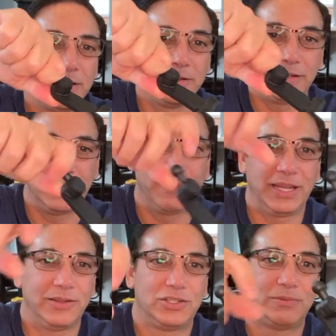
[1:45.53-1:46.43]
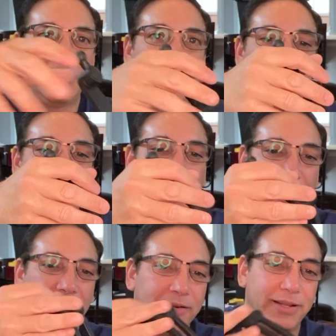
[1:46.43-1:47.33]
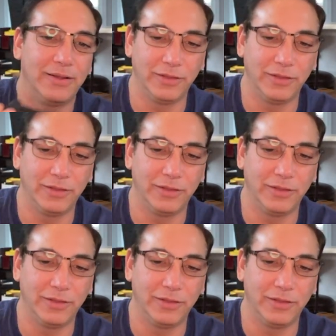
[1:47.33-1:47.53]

so you can make it up high or down